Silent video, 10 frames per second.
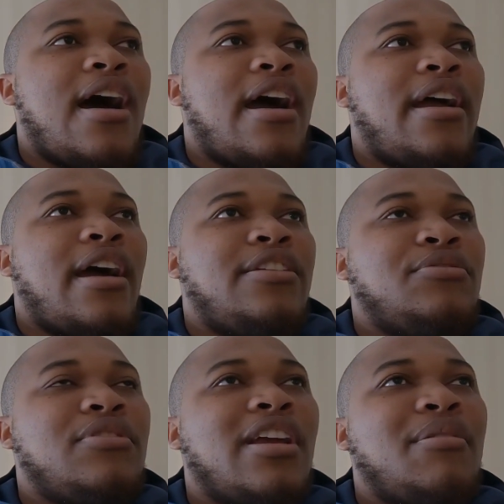I
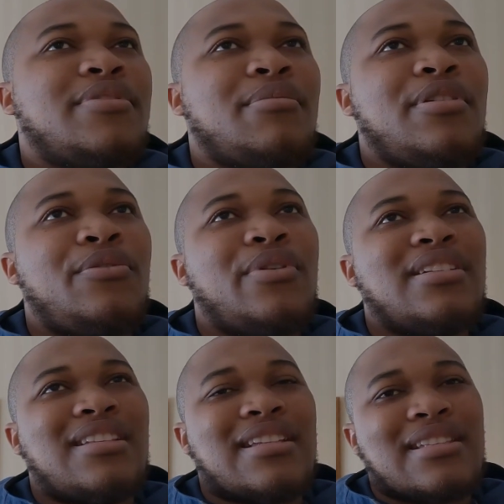don't think I'm somebody who
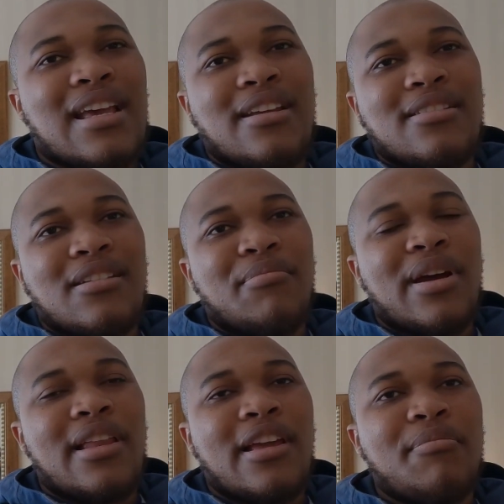gets excited
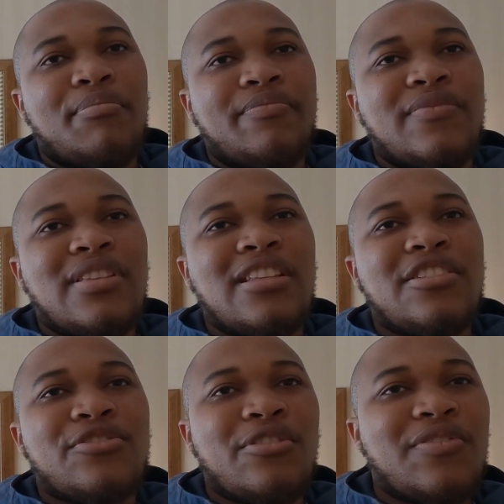by like
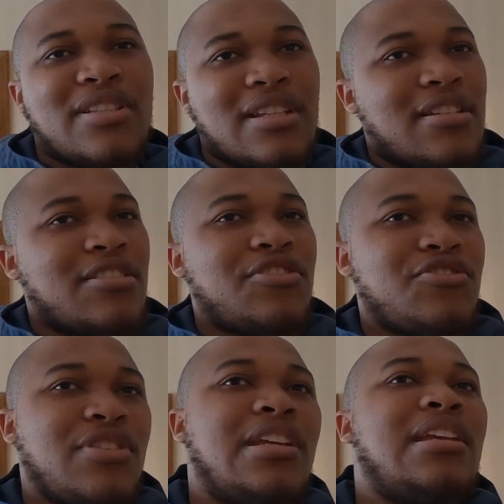service
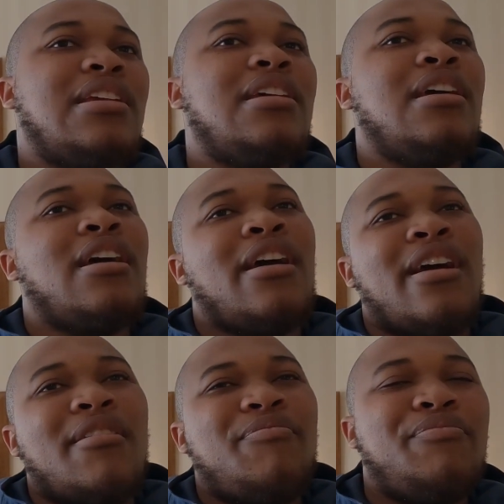industry,
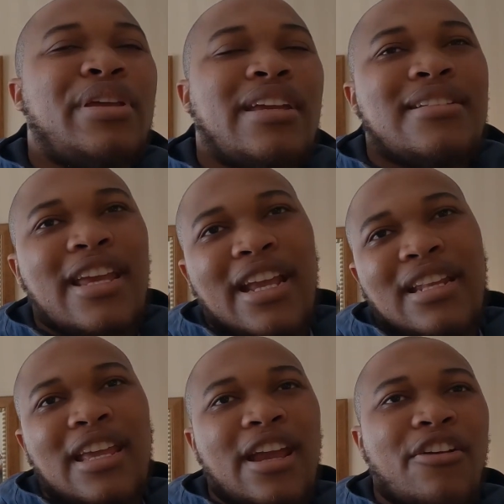being
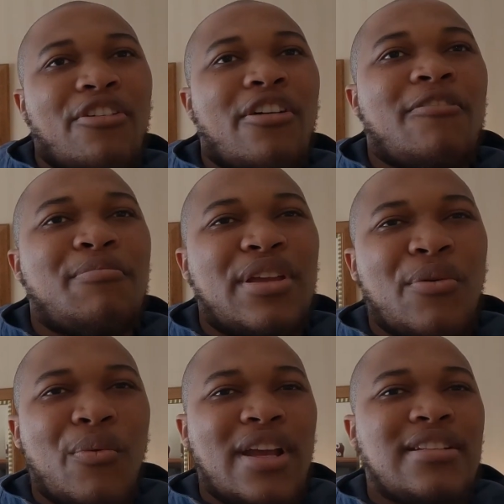taken care of,
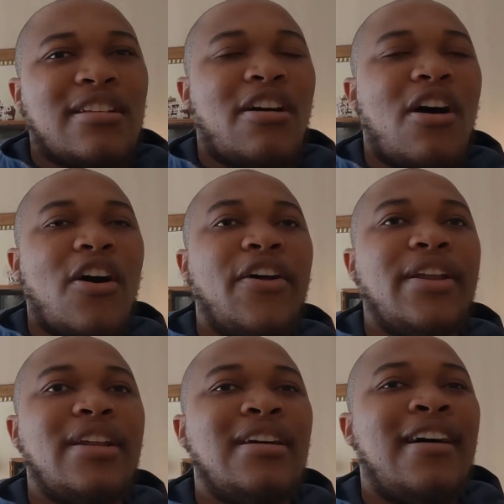being waited
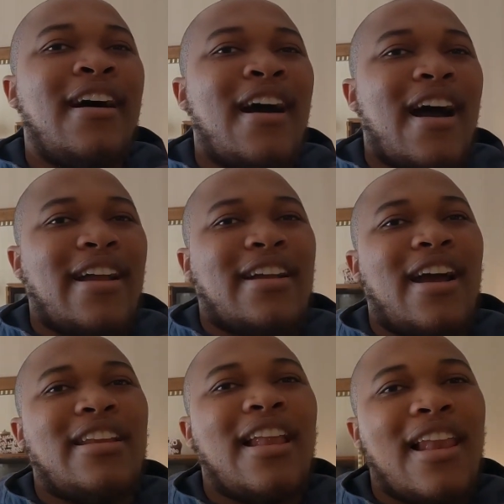on. I
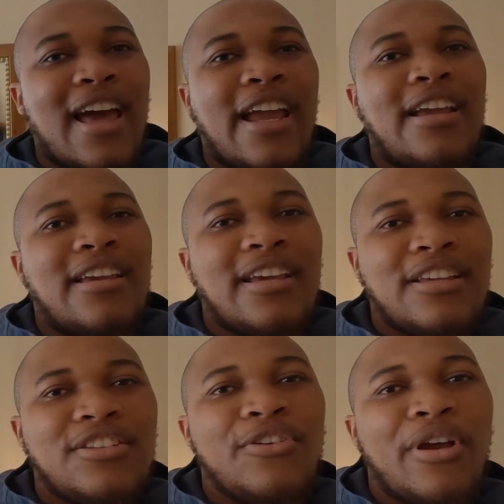kind of like
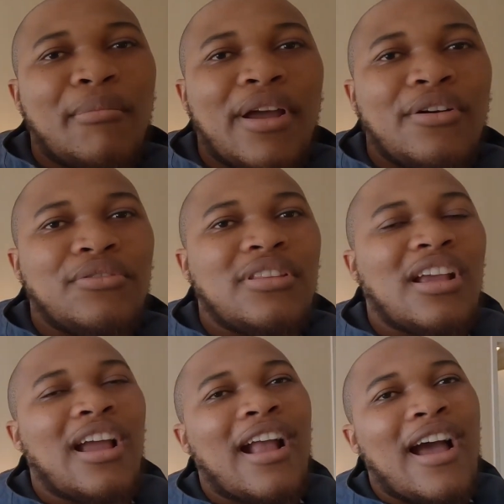doing my own
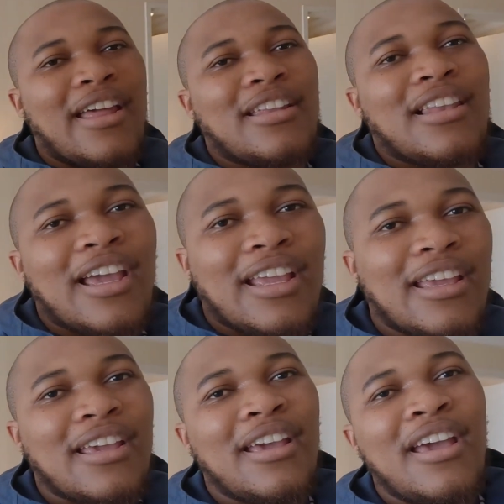thing. I kind of
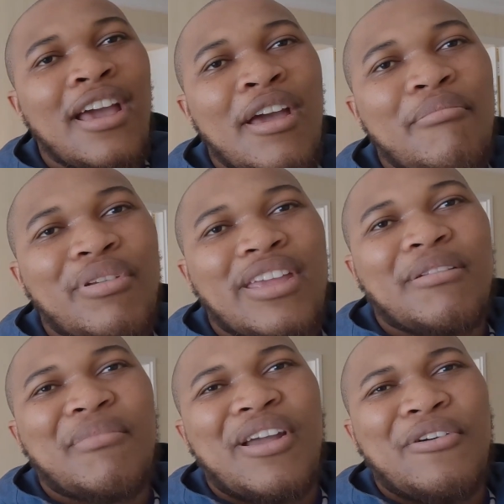like
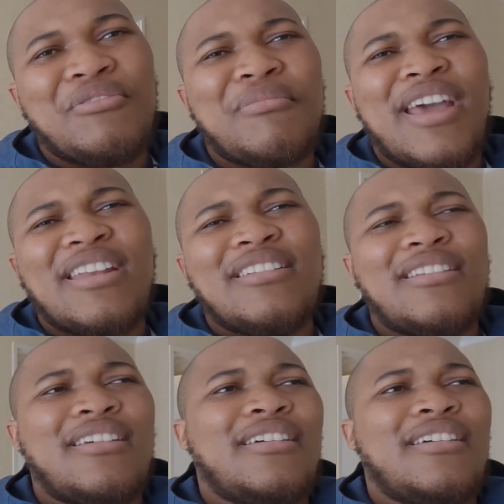being my own man.